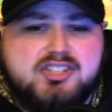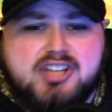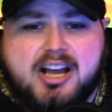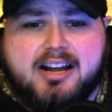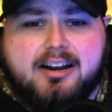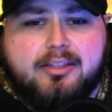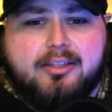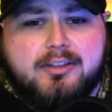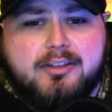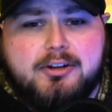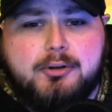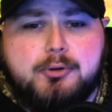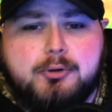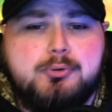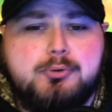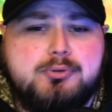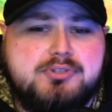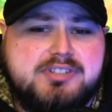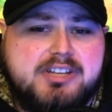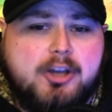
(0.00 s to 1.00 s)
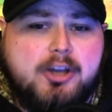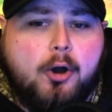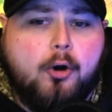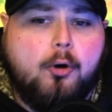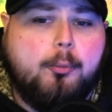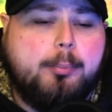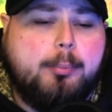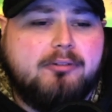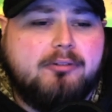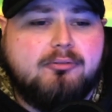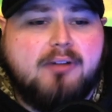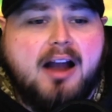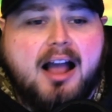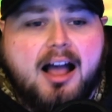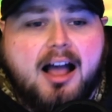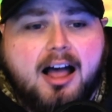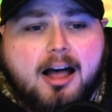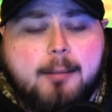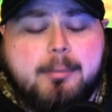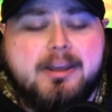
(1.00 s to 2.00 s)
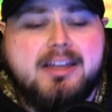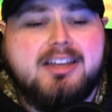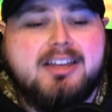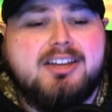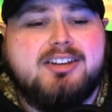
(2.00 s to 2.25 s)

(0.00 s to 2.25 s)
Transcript: Jonathan, Kuzie, Hope, and Rob,